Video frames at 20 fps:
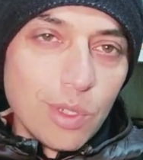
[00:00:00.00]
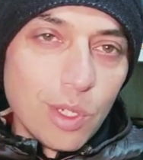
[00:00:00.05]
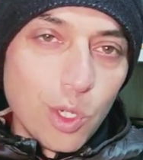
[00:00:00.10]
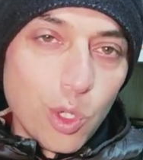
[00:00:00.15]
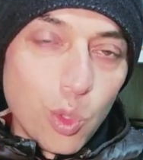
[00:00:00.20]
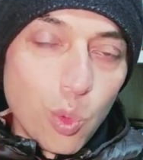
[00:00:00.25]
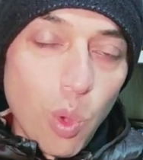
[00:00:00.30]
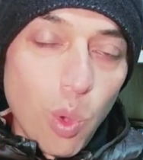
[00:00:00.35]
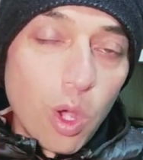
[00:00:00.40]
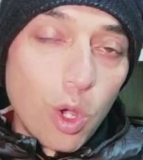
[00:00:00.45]

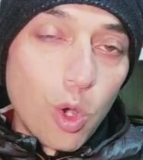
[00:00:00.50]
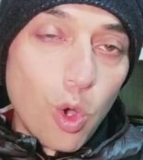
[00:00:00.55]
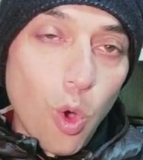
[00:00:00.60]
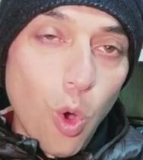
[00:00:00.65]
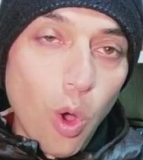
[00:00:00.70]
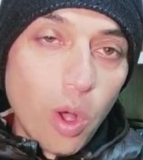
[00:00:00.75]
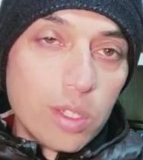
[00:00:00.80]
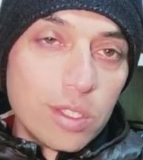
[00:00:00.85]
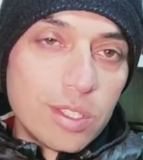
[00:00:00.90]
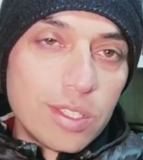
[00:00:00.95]
you are
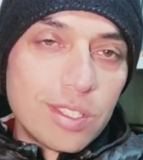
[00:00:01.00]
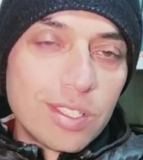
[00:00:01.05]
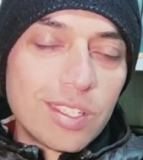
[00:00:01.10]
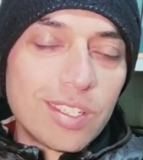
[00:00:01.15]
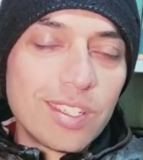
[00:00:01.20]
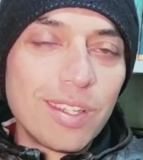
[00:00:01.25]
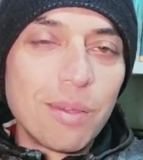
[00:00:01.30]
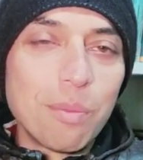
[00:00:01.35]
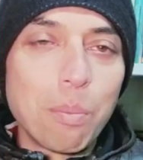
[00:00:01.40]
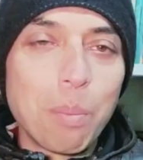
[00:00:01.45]

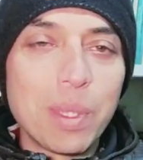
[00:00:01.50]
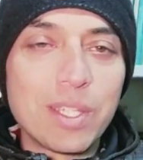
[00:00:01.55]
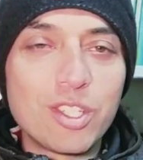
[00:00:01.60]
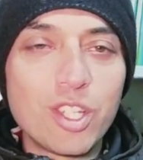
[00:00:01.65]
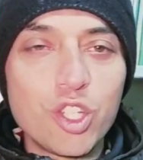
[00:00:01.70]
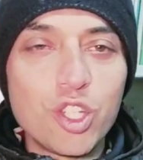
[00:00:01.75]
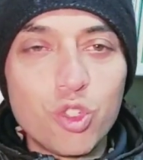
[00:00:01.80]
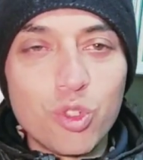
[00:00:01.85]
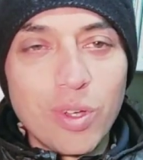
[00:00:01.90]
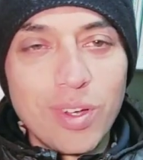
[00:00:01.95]
God's
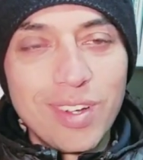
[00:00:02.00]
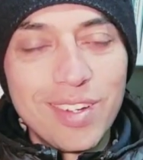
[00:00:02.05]
messenger.